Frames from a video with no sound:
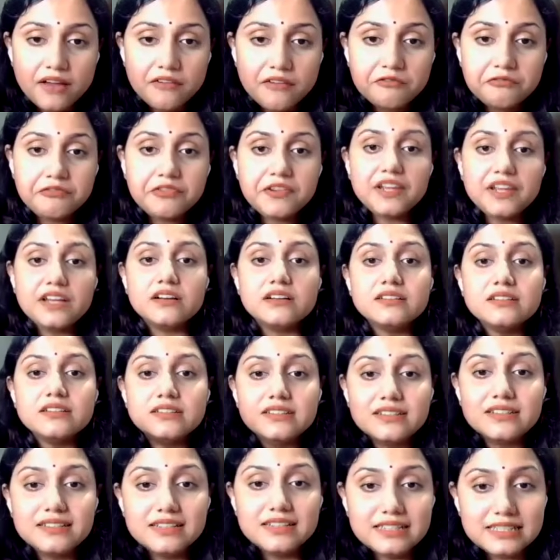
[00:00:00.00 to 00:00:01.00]
feel
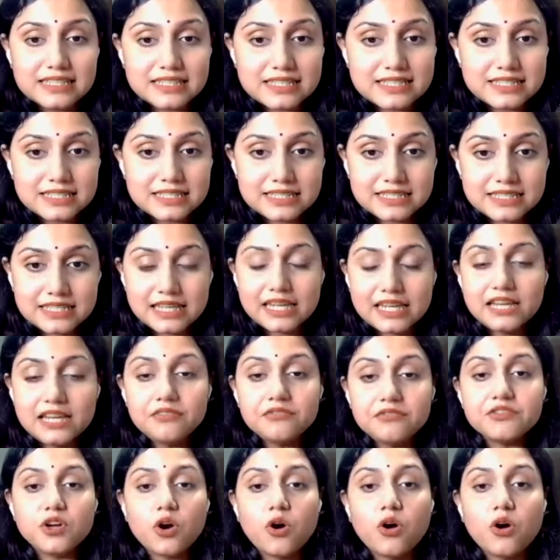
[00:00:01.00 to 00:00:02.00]

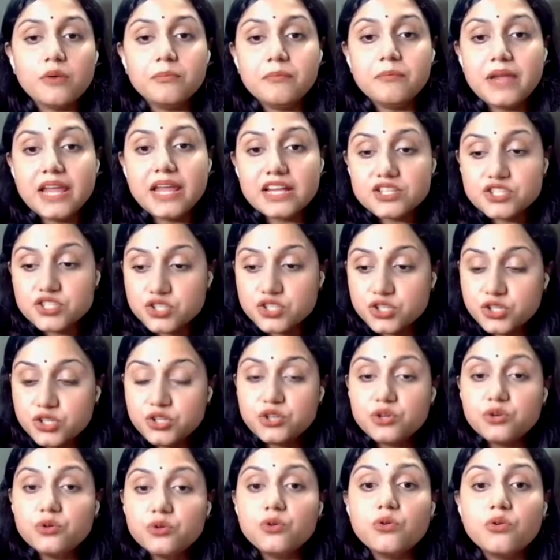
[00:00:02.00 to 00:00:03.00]
deceived, or makes
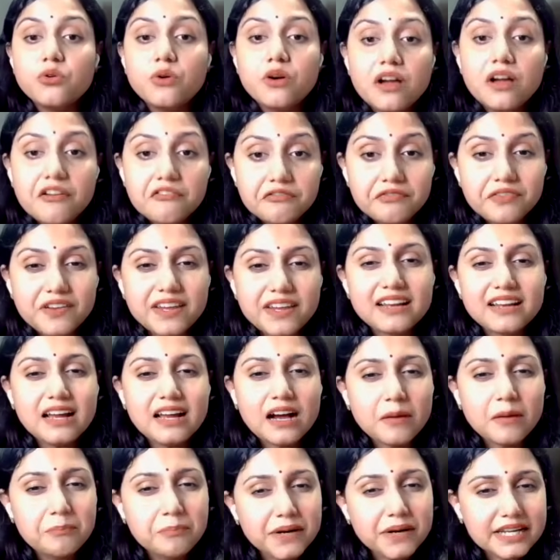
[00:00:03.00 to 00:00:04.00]
you feel
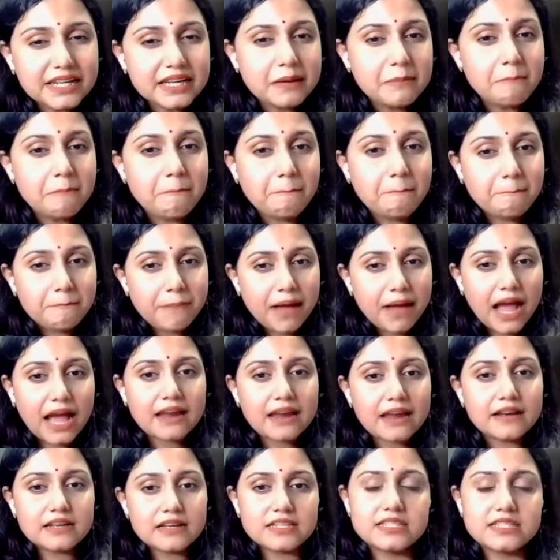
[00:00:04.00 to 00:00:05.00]
a bit
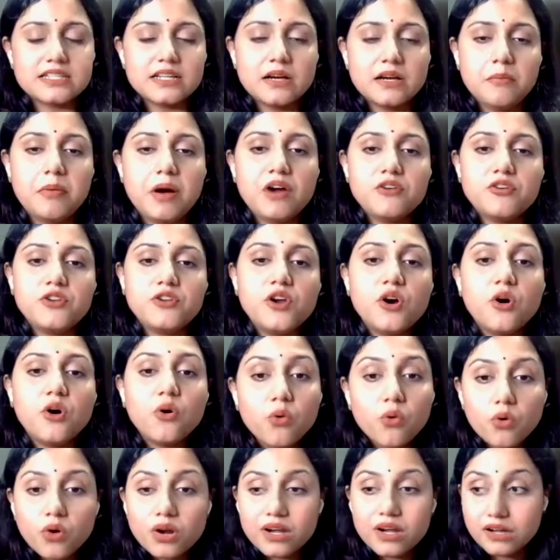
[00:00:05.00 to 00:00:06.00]
embarrassed about your
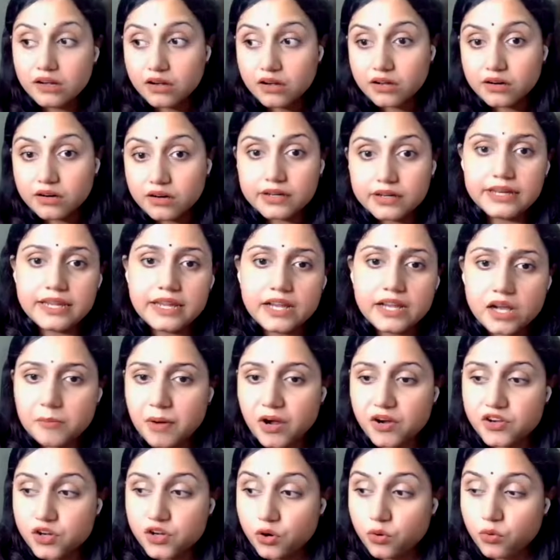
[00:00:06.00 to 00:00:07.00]
own learning,
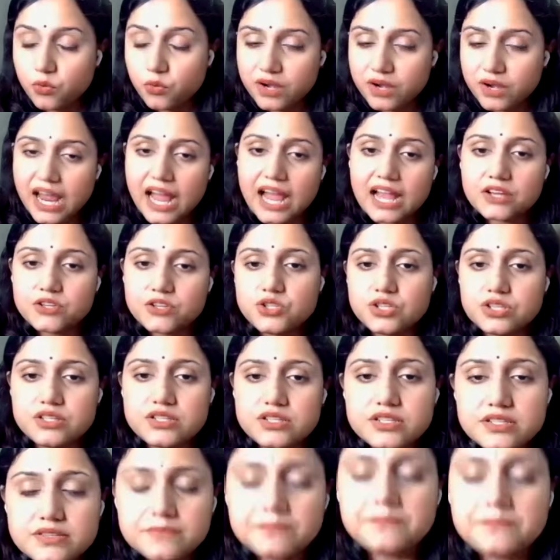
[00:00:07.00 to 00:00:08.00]
about your own
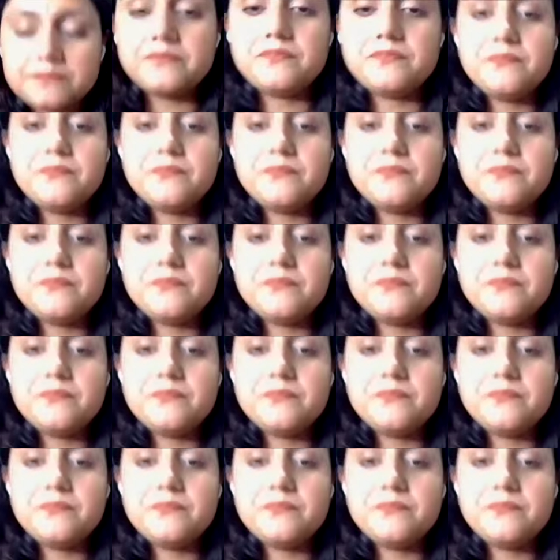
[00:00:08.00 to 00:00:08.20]
actions.